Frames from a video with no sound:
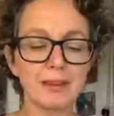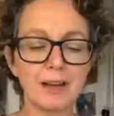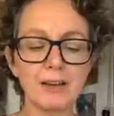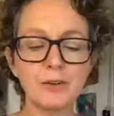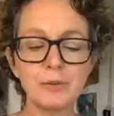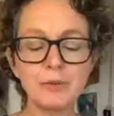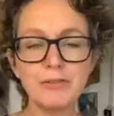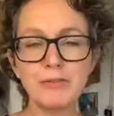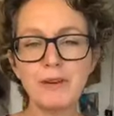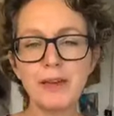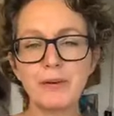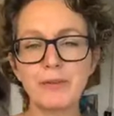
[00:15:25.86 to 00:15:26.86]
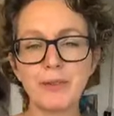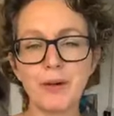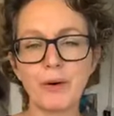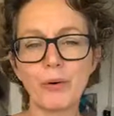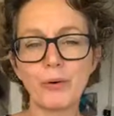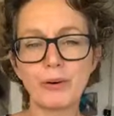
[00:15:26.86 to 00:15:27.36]
always feel
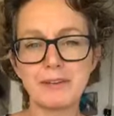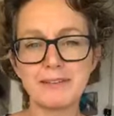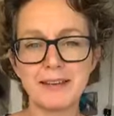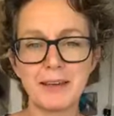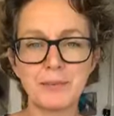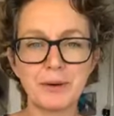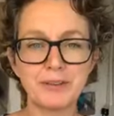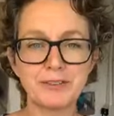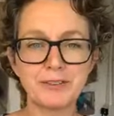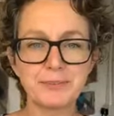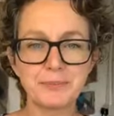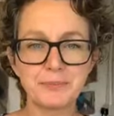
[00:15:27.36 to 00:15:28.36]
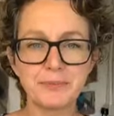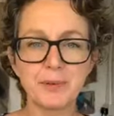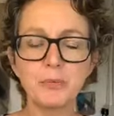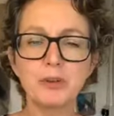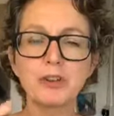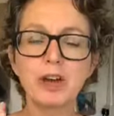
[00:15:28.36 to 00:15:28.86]
that organdy would
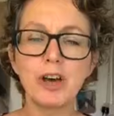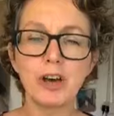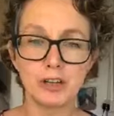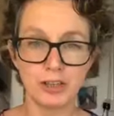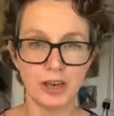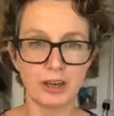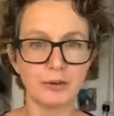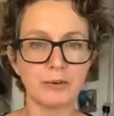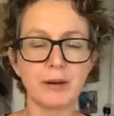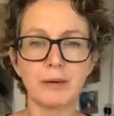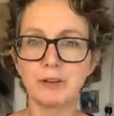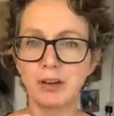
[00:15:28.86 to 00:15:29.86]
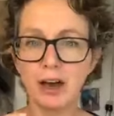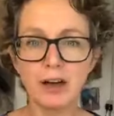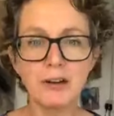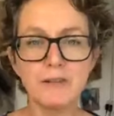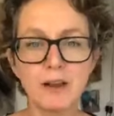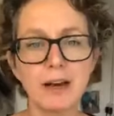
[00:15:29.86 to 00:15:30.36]
cut you. It would
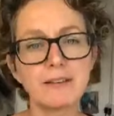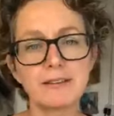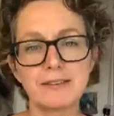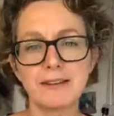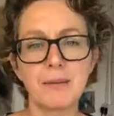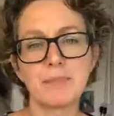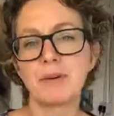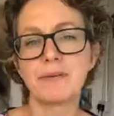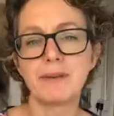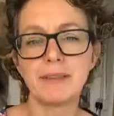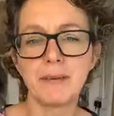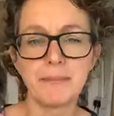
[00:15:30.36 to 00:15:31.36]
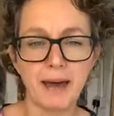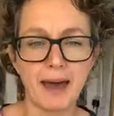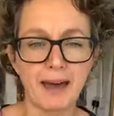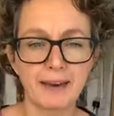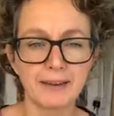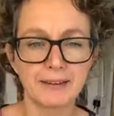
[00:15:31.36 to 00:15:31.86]
kind of like stab you in the
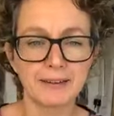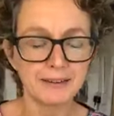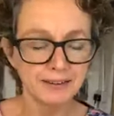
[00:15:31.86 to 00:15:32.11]
back,